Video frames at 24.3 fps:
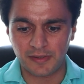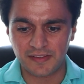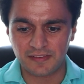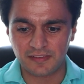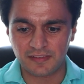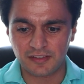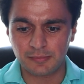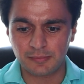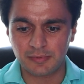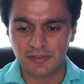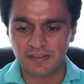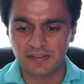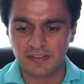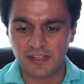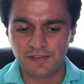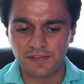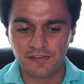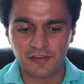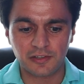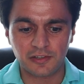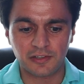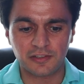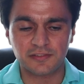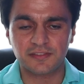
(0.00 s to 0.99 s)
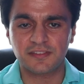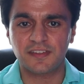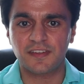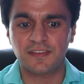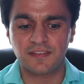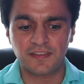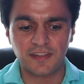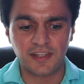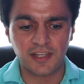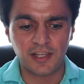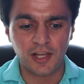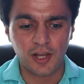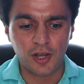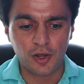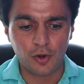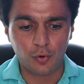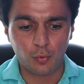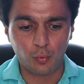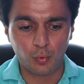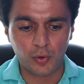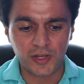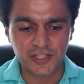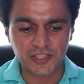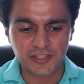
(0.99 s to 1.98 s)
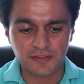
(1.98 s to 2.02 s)
it's a little bit difficult to see
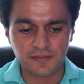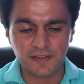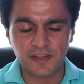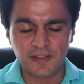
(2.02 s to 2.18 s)
which of